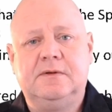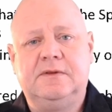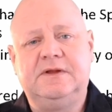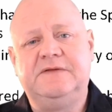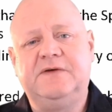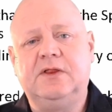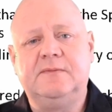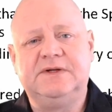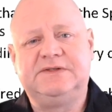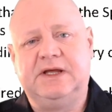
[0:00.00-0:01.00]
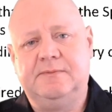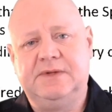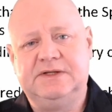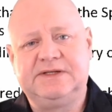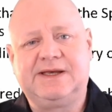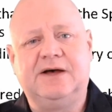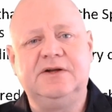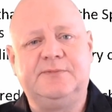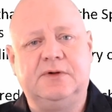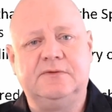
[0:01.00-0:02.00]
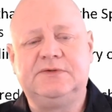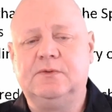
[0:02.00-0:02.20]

The development team is accountable to